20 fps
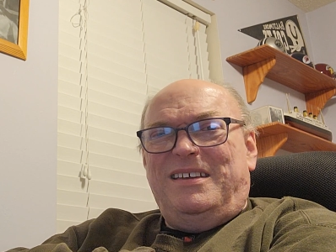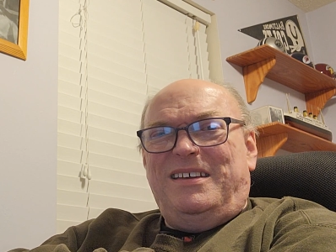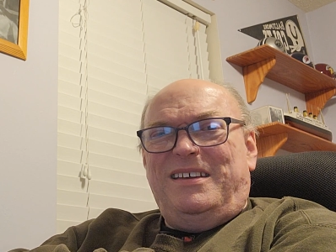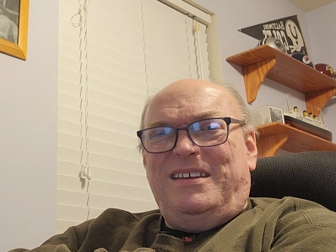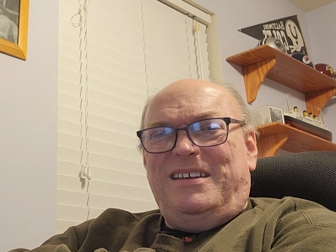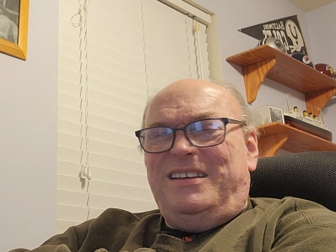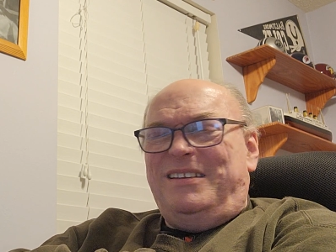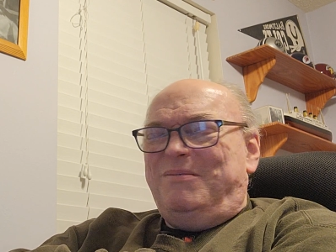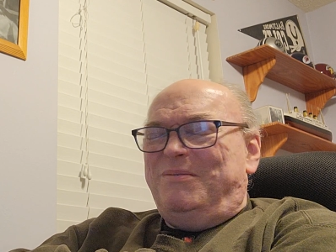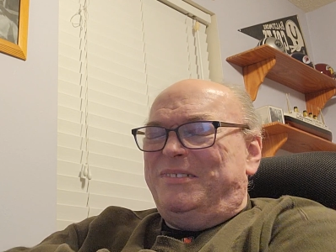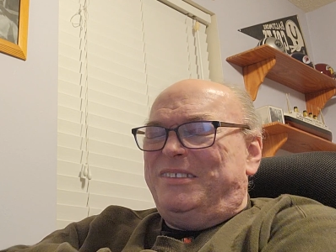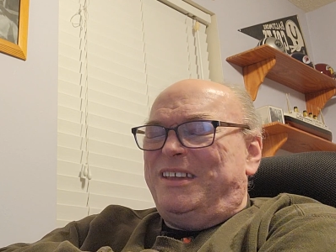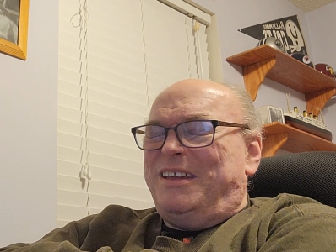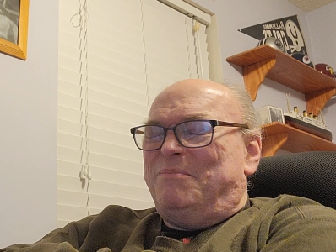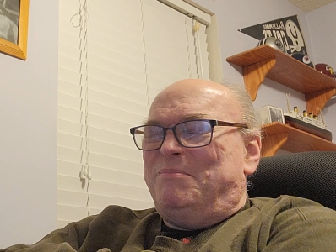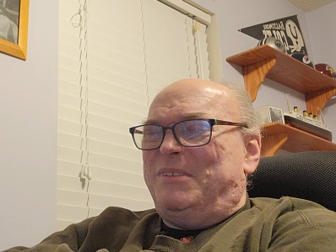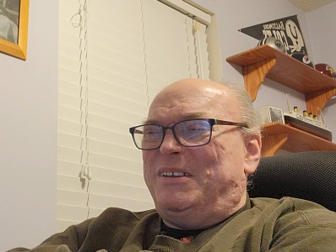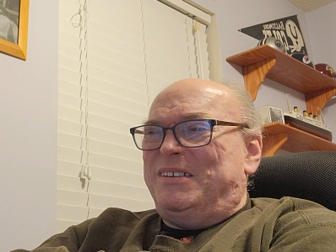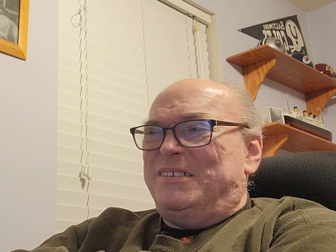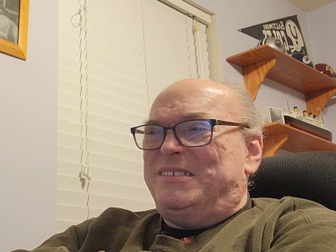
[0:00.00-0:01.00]
And with
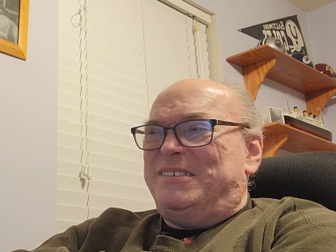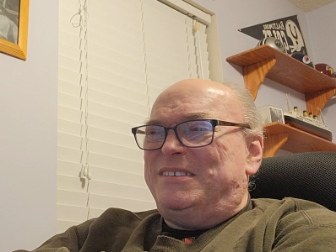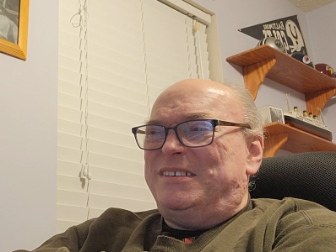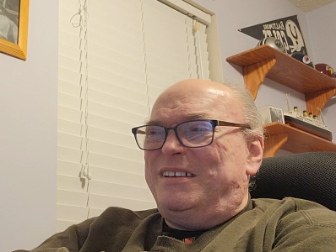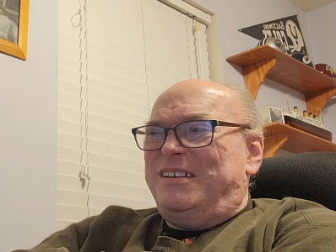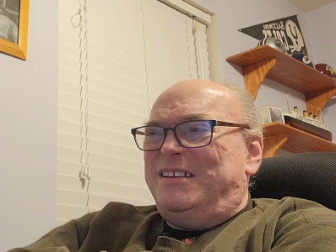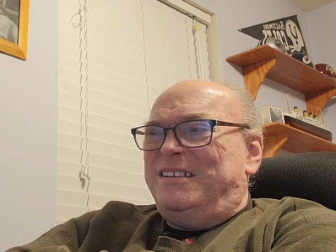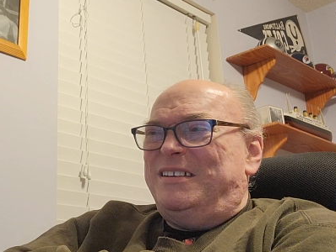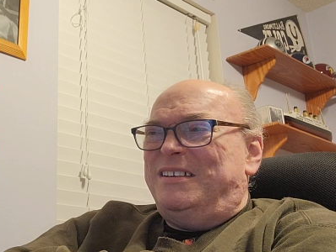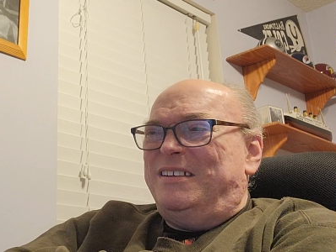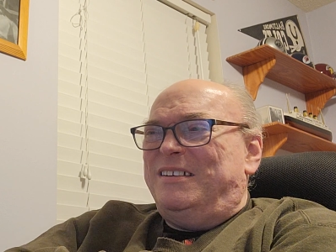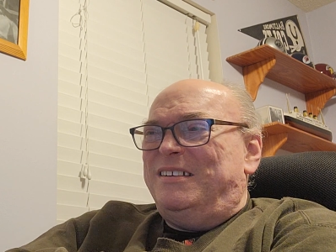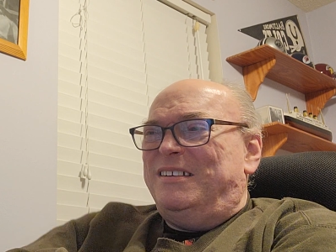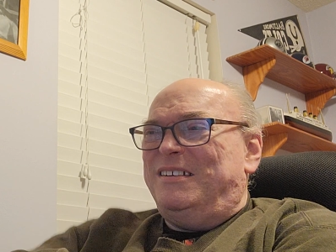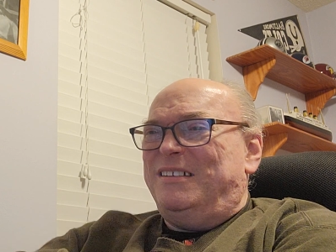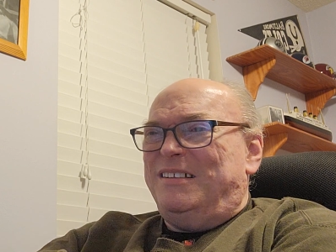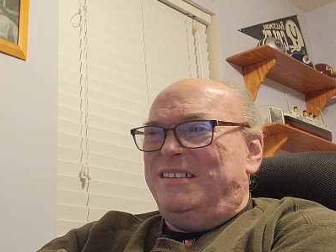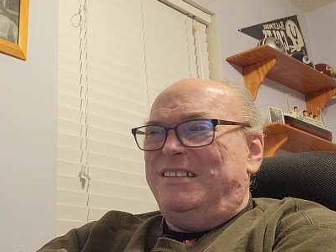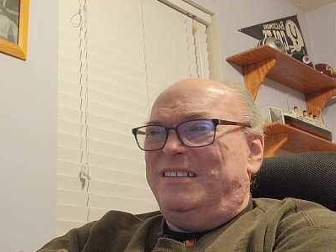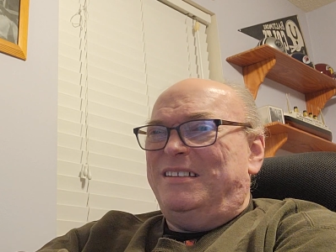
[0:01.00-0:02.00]
that being said,
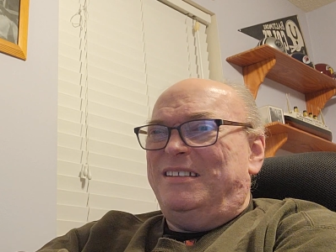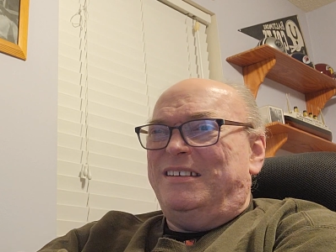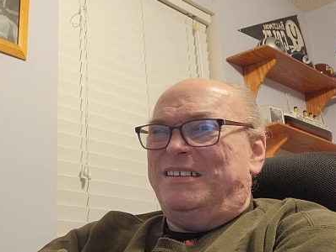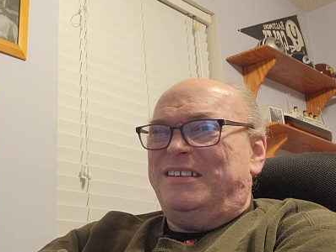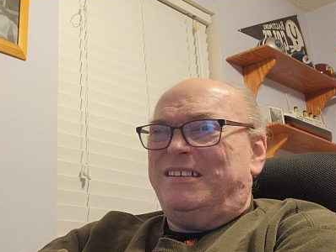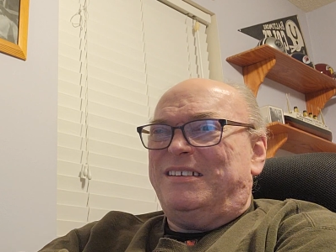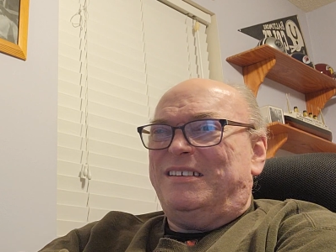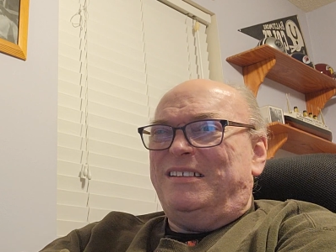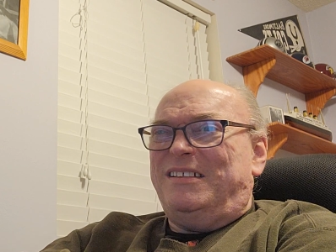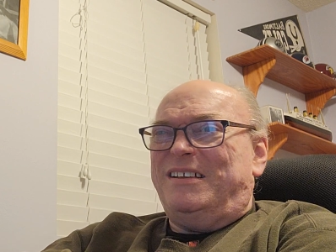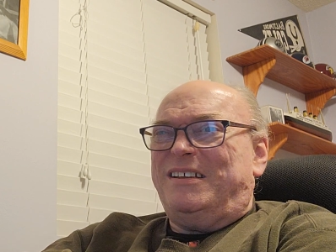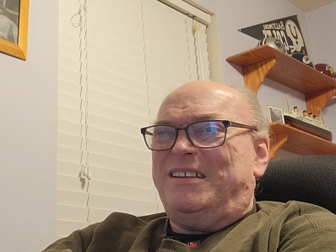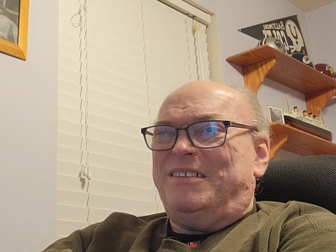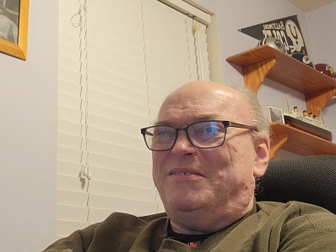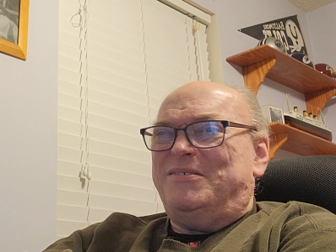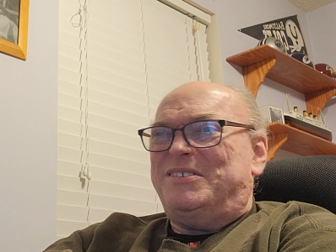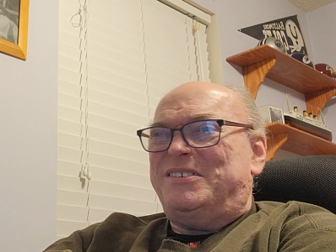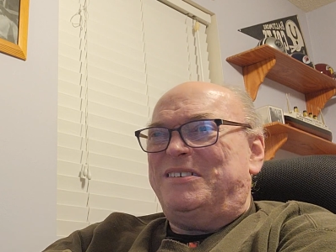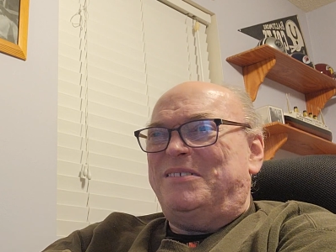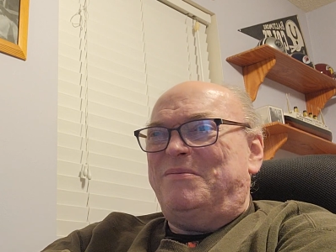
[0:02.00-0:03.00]
like
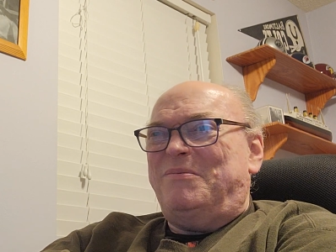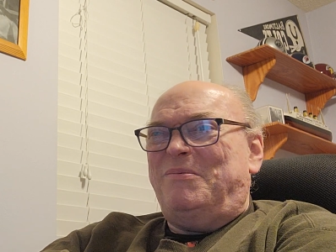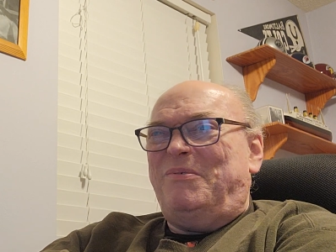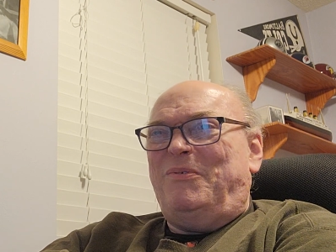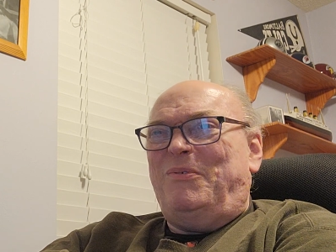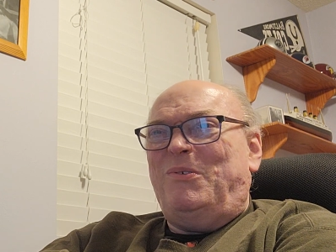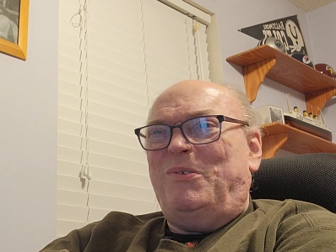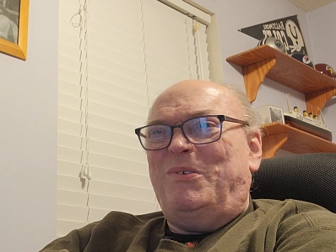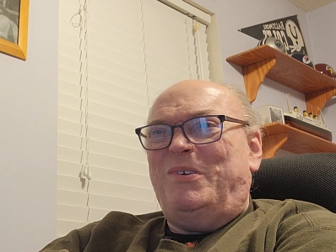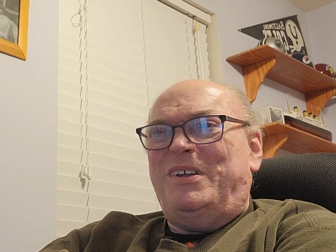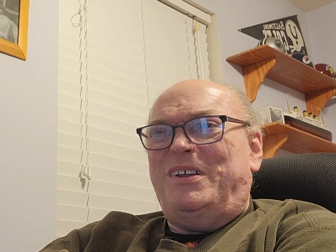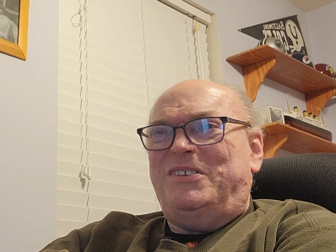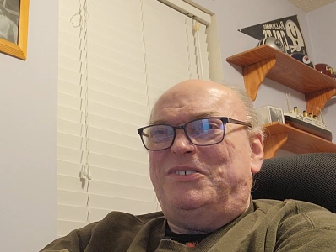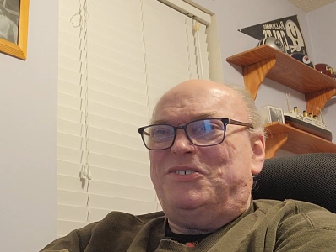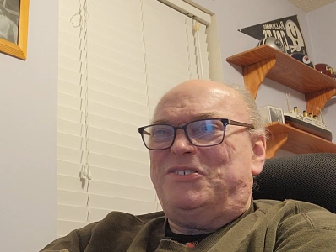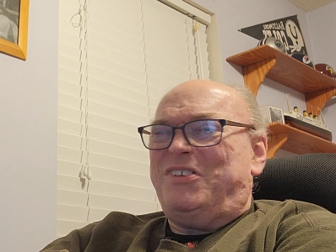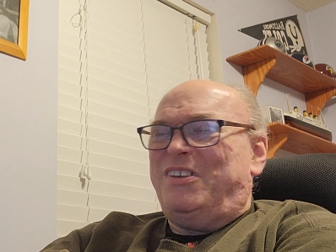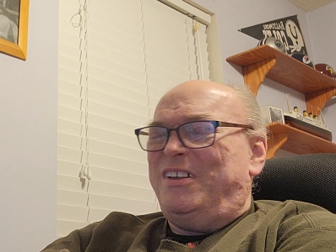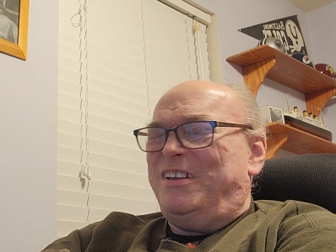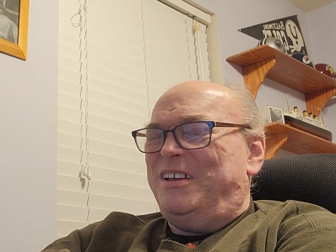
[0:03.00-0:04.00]
I've said before,
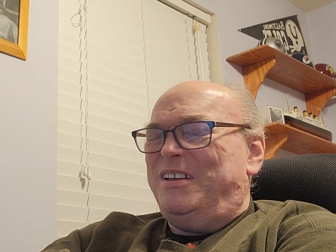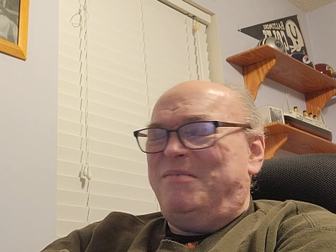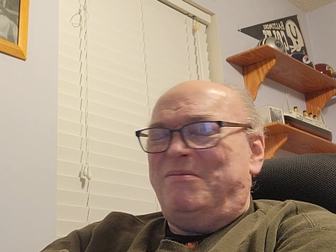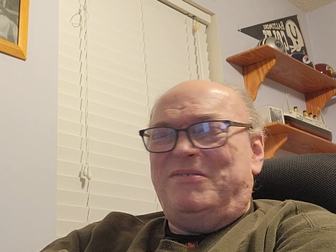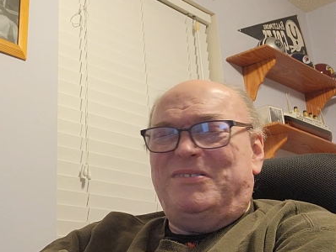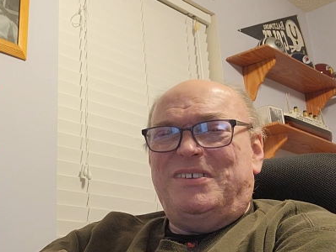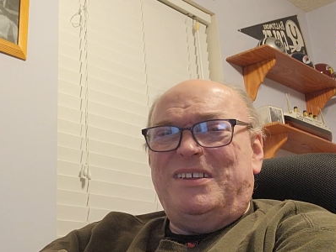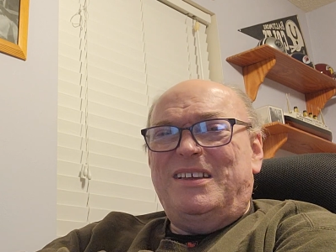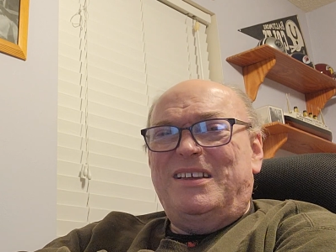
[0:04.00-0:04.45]
each time